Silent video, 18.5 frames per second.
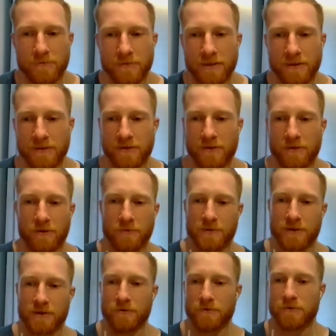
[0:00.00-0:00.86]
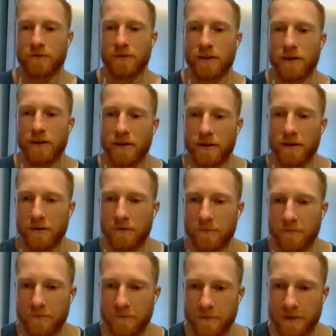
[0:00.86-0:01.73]
In terms of
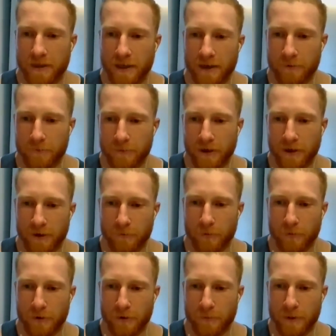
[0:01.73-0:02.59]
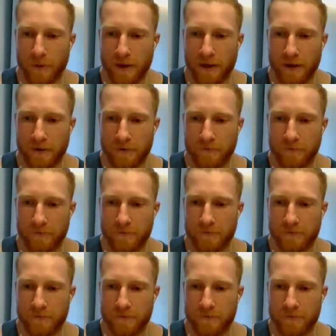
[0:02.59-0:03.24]
getting where you want to be,